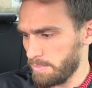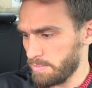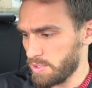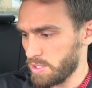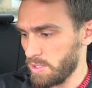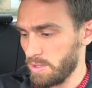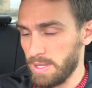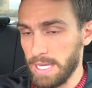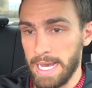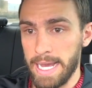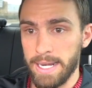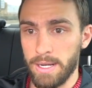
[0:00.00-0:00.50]

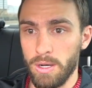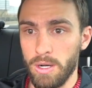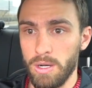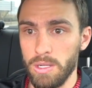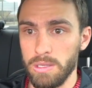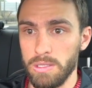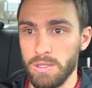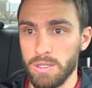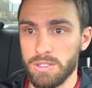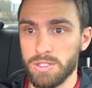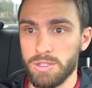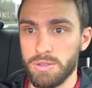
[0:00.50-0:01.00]
So that
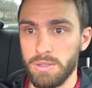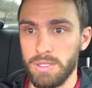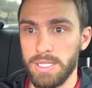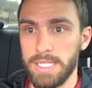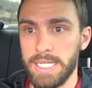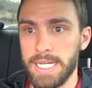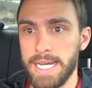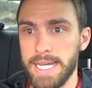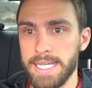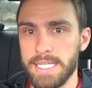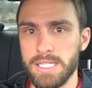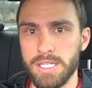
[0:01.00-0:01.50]
all looks really
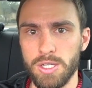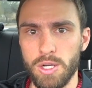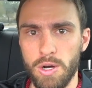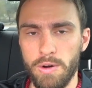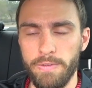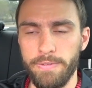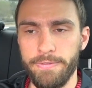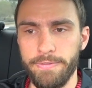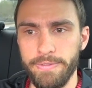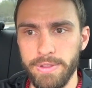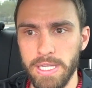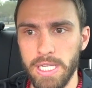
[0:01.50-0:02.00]
nice. It all
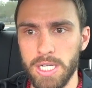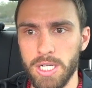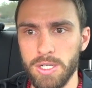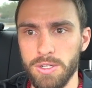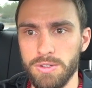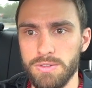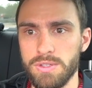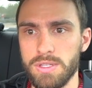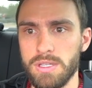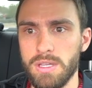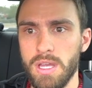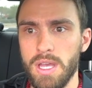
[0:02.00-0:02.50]

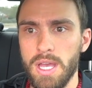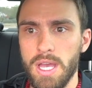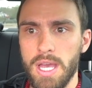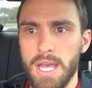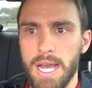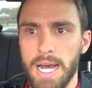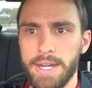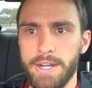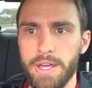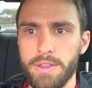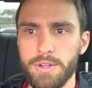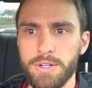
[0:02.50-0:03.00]
flows.
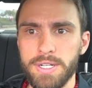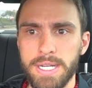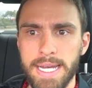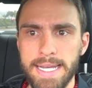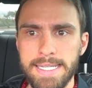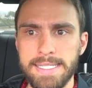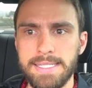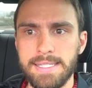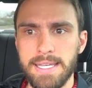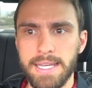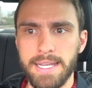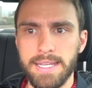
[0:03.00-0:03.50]
Another
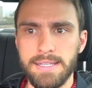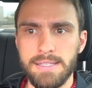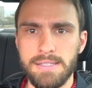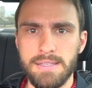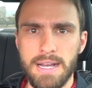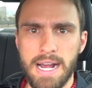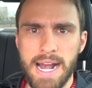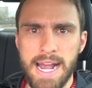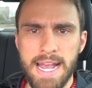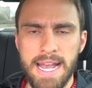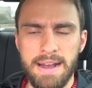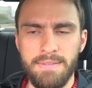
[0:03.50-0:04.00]
nice thing is
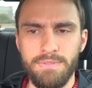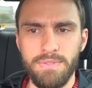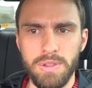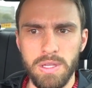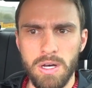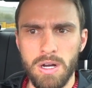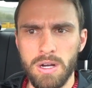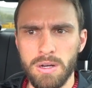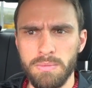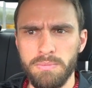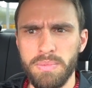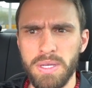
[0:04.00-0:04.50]
I have
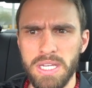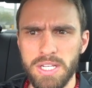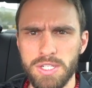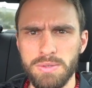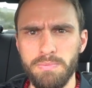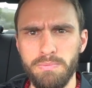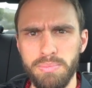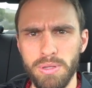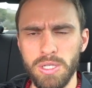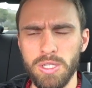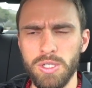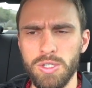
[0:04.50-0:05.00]
Long Beach
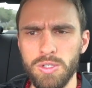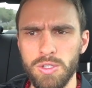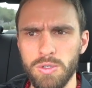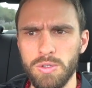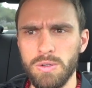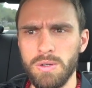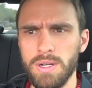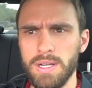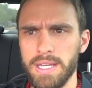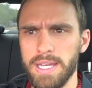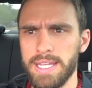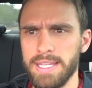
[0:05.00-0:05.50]

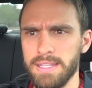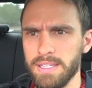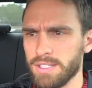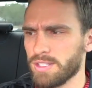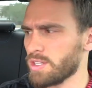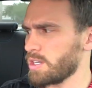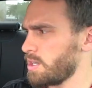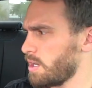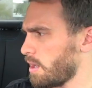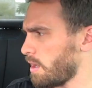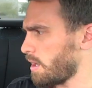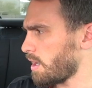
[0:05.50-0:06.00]
blue in this
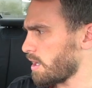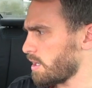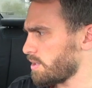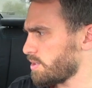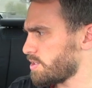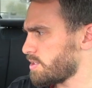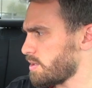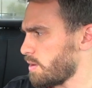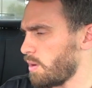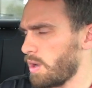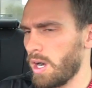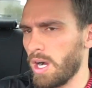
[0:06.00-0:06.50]
car,
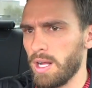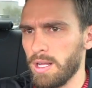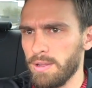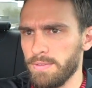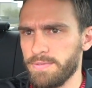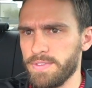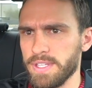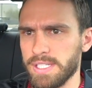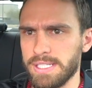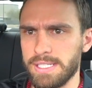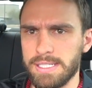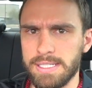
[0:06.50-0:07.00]
so all
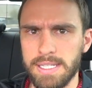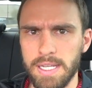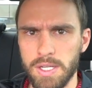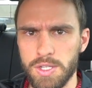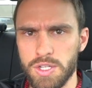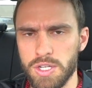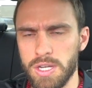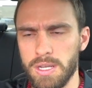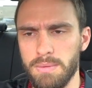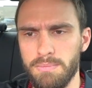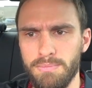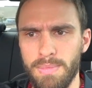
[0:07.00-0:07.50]
of the
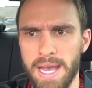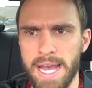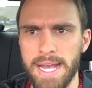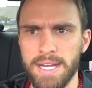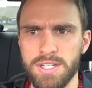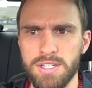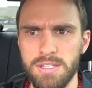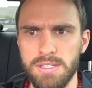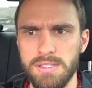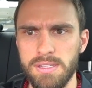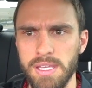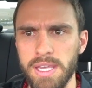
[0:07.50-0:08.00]
stitching
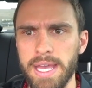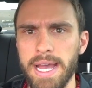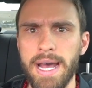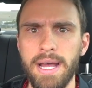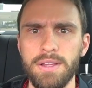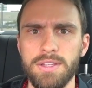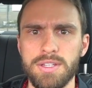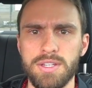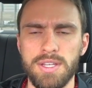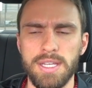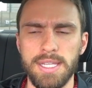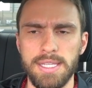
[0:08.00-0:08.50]
matches the
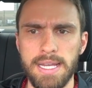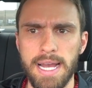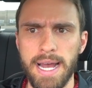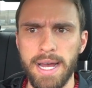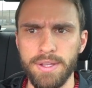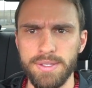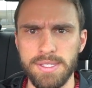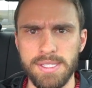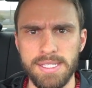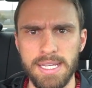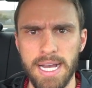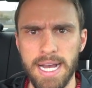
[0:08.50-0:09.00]

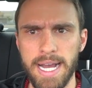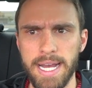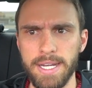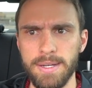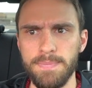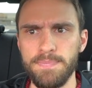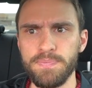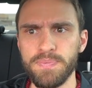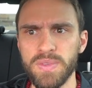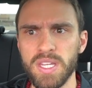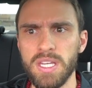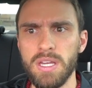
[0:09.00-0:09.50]
outside.
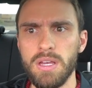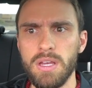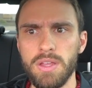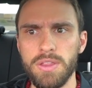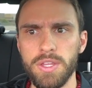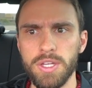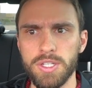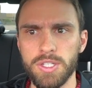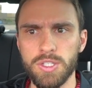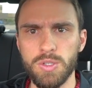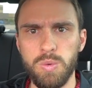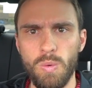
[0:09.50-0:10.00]

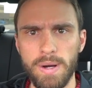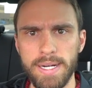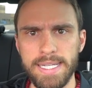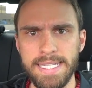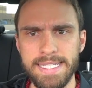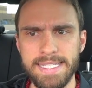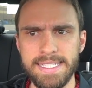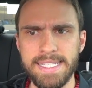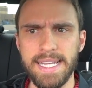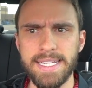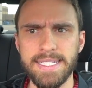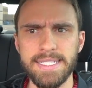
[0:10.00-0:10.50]
The
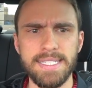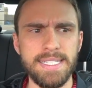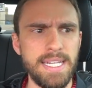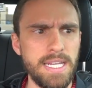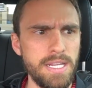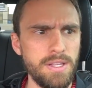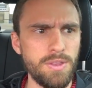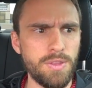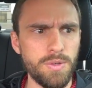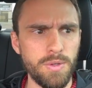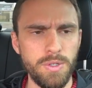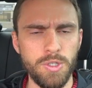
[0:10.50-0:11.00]

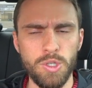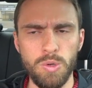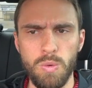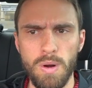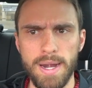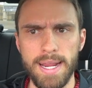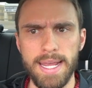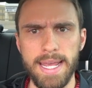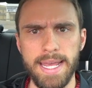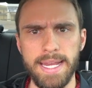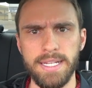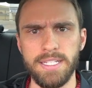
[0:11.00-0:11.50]
2016 through
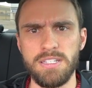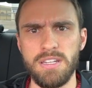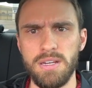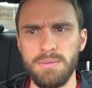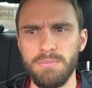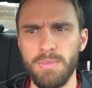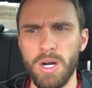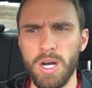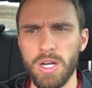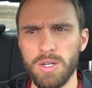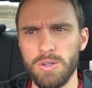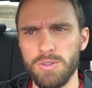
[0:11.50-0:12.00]

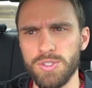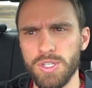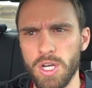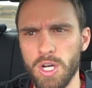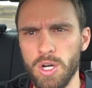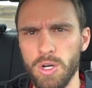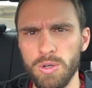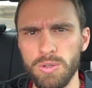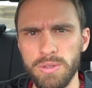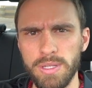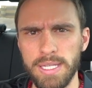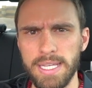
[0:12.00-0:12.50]
2018 models
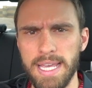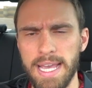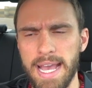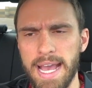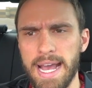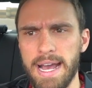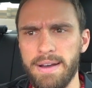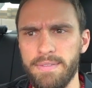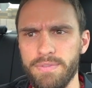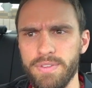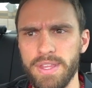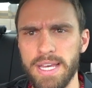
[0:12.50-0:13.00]
only
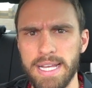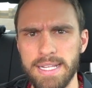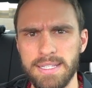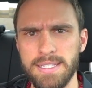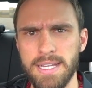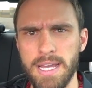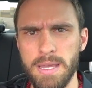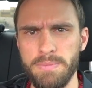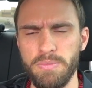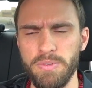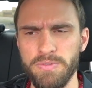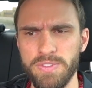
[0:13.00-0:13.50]
have that
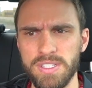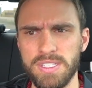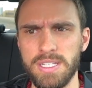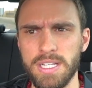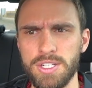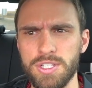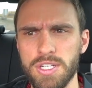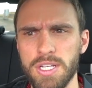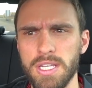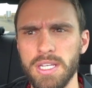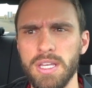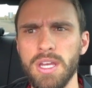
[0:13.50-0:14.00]
type of
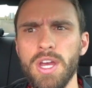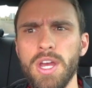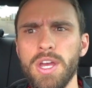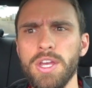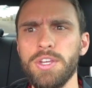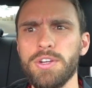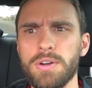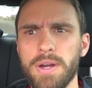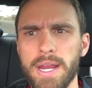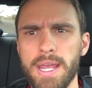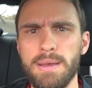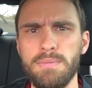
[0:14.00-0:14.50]
stitching.
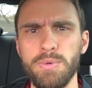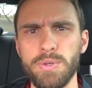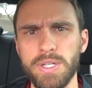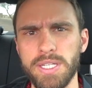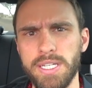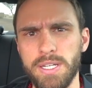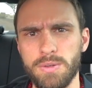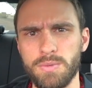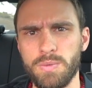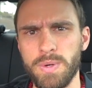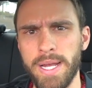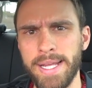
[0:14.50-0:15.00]
You're able to
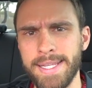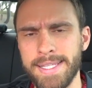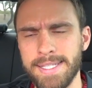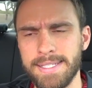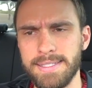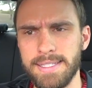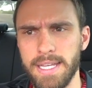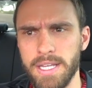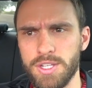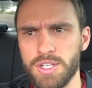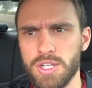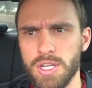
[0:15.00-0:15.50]
get red
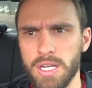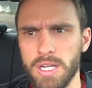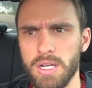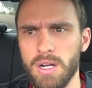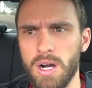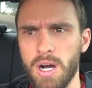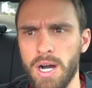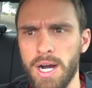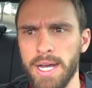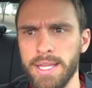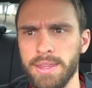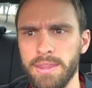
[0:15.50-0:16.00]
stitching
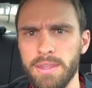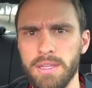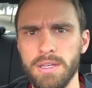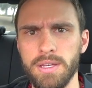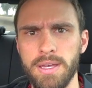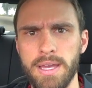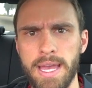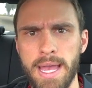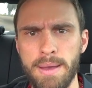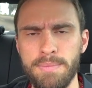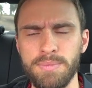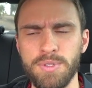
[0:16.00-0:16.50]
on
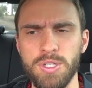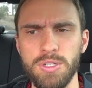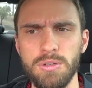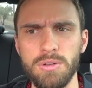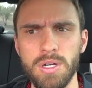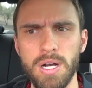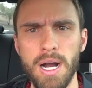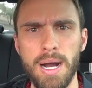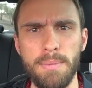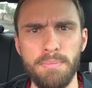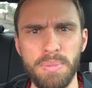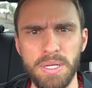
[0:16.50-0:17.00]
the
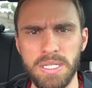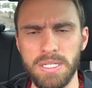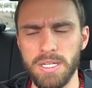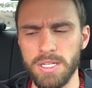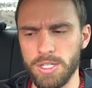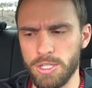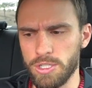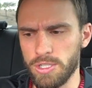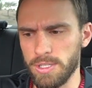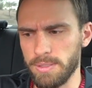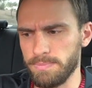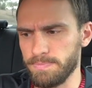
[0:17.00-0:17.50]
M2
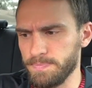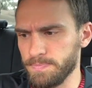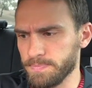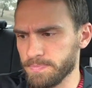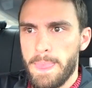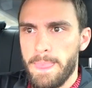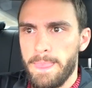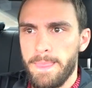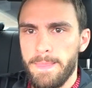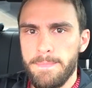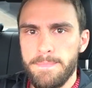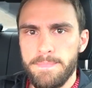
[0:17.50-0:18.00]

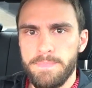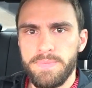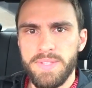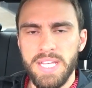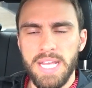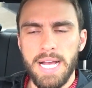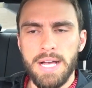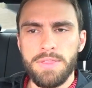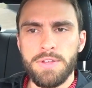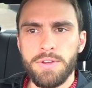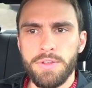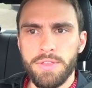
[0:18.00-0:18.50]
competition.
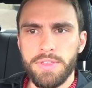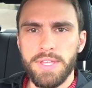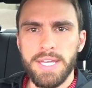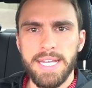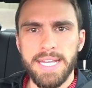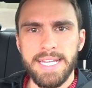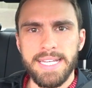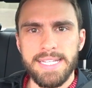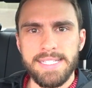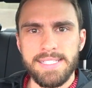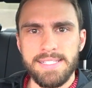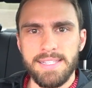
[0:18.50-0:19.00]
The other
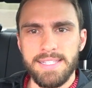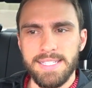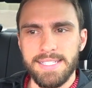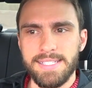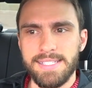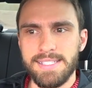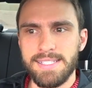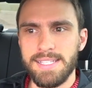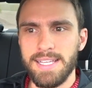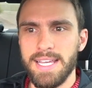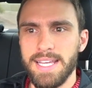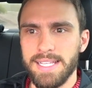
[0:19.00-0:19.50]
thing is the
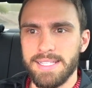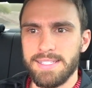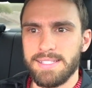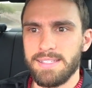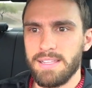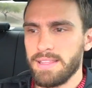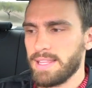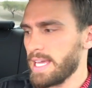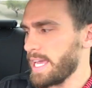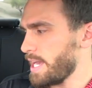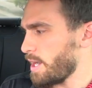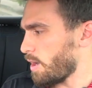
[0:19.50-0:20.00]
seats.
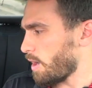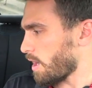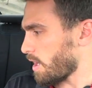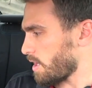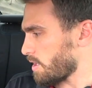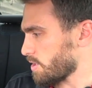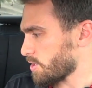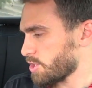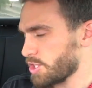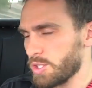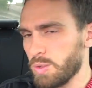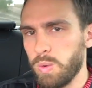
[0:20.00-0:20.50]
They
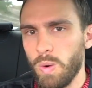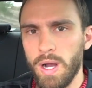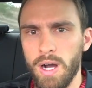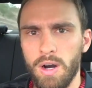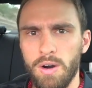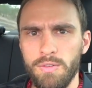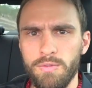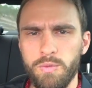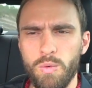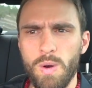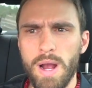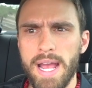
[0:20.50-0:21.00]
are
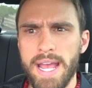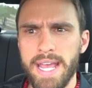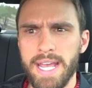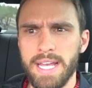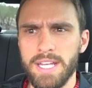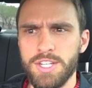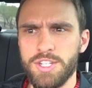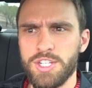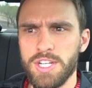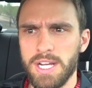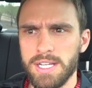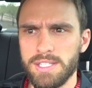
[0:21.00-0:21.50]
12-way
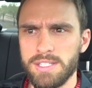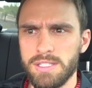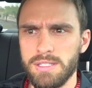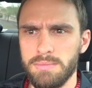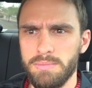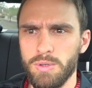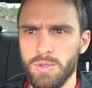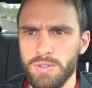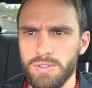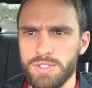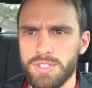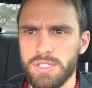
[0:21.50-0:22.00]

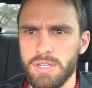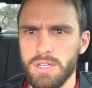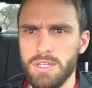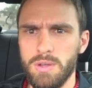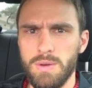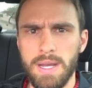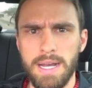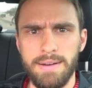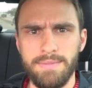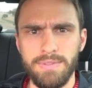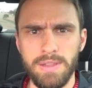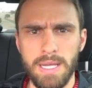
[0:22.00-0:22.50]
adjustable, so
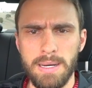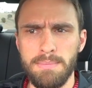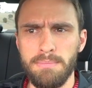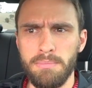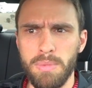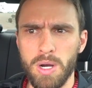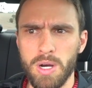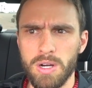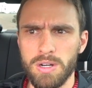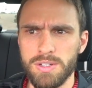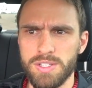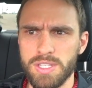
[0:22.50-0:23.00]
you have
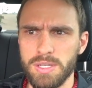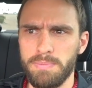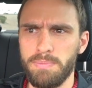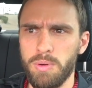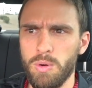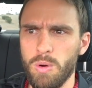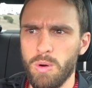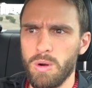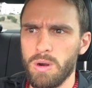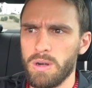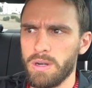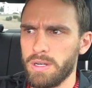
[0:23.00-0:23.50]
lumbar
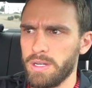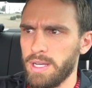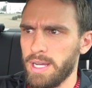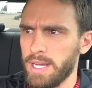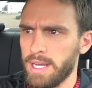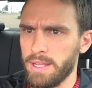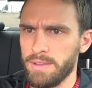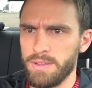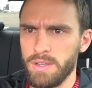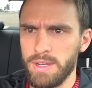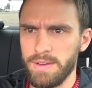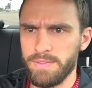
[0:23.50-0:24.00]
support.
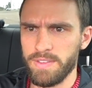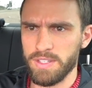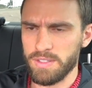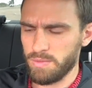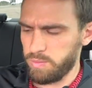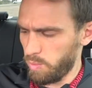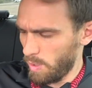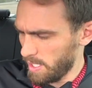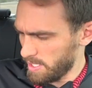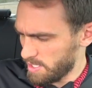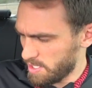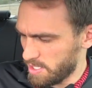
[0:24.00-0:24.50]
You have this
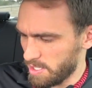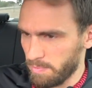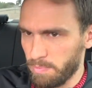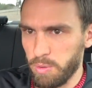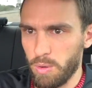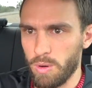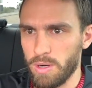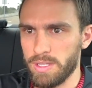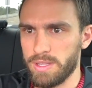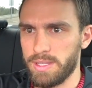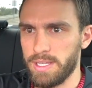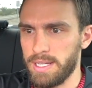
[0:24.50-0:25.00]
one
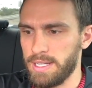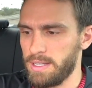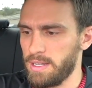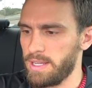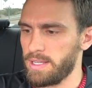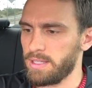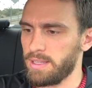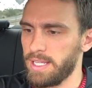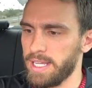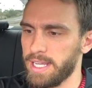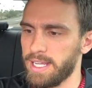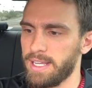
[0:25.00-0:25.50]
support that,
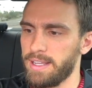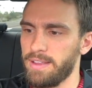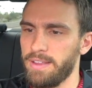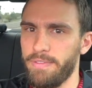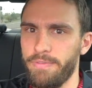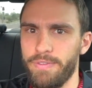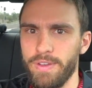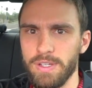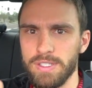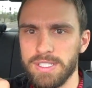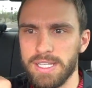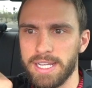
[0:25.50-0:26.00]
like, it
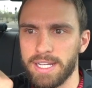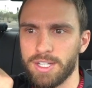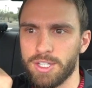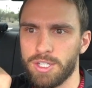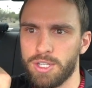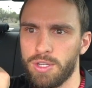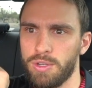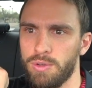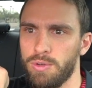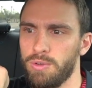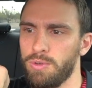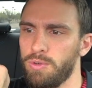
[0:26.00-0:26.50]
feels like
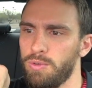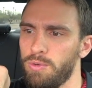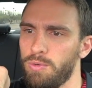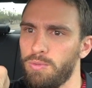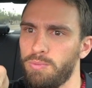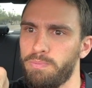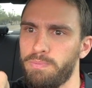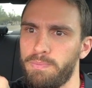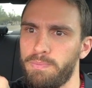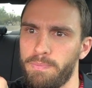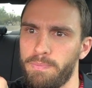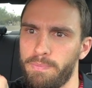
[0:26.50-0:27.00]

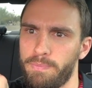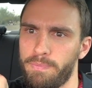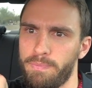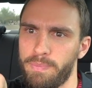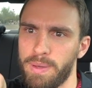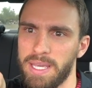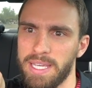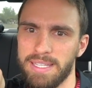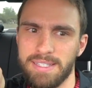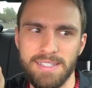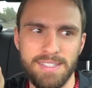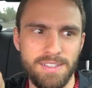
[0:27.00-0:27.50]
two
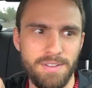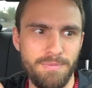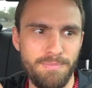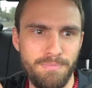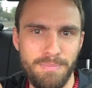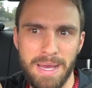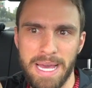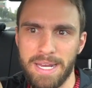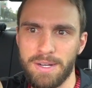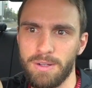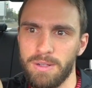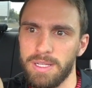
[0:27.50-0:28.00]
pieces of
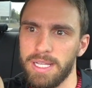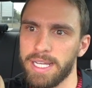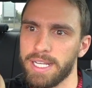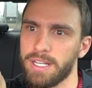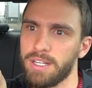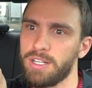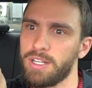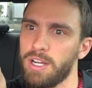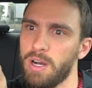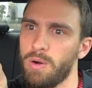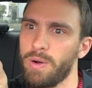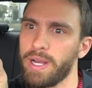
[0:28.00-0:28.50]
metal,
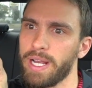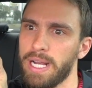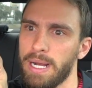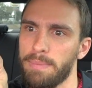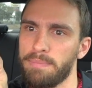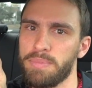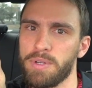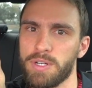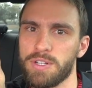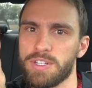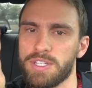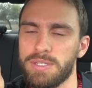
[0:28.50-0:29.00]
like, going
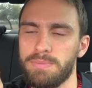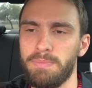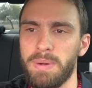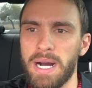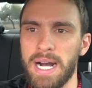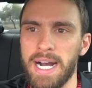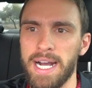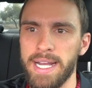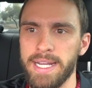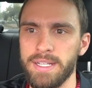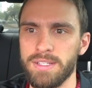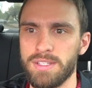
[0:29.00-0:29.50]
up your
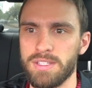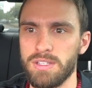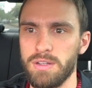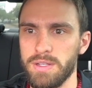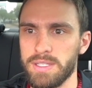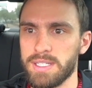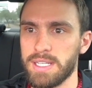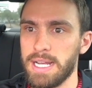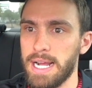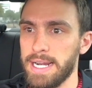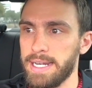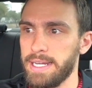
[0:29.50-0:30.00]
spine, so
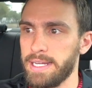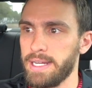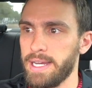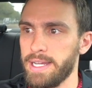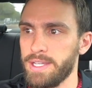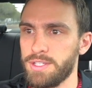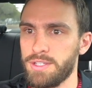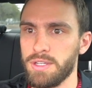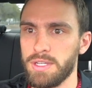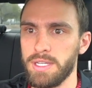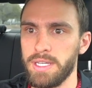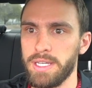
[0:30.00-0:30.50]
it's kind of
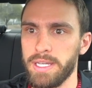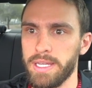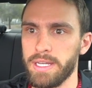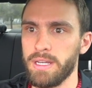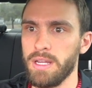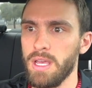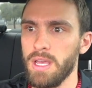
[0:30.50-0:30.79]
nice. You can get